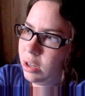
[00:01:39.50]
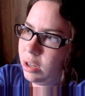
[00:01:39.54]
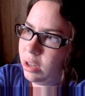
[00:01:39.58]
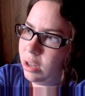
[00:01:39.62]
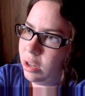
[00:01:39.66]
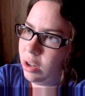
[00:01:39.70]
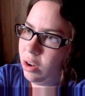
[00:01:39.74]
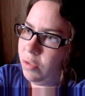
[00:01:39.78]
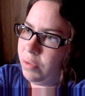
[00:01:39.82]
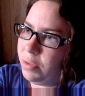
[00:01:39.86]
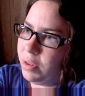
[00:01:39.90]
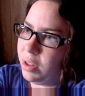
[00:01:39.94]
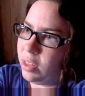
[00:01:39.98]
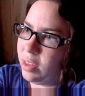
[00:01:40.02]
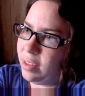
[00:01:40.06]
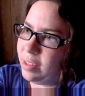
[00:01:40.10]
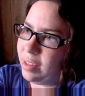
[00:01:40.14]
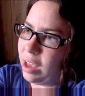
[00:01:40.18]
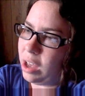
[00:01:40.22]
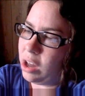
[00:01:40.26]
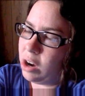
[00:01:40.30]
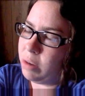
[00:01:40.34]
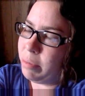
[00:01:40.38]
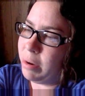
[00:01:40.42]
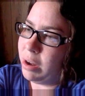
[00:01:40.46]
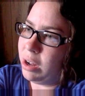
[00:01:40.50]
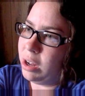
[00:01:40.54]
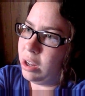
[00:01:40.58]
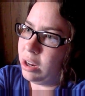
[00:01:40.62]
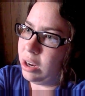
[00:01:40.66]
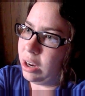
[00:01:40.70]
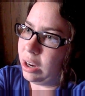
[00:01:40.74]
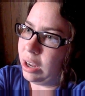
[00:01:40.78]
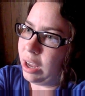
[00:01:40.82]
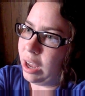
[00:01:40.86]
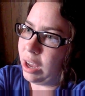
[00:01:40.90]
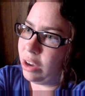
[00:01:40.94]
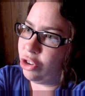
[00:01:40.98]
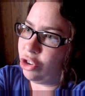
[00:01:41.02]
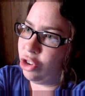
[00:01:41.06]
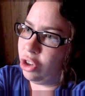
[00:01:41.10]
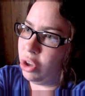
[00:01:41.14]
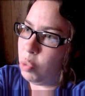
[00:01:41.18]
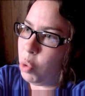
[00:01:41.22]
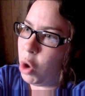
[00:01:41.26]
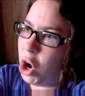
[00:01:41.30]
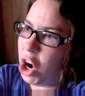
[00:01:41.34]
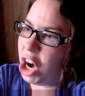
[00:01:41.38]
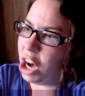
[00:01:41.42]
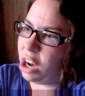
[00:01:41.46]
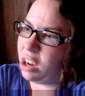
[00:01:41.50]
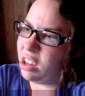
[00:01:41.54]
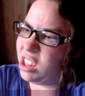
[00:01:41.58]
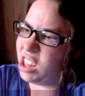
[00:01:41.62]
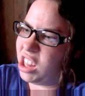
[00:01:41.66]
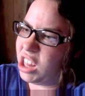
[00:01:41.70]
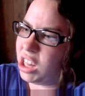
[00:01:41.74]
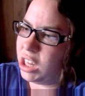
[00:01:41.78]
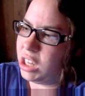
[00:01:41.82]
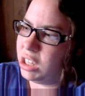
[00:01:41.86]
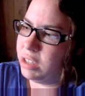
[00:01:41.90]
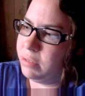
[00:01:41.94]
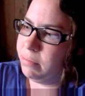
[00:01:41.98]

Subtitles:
hopefully this antibiotic actually works.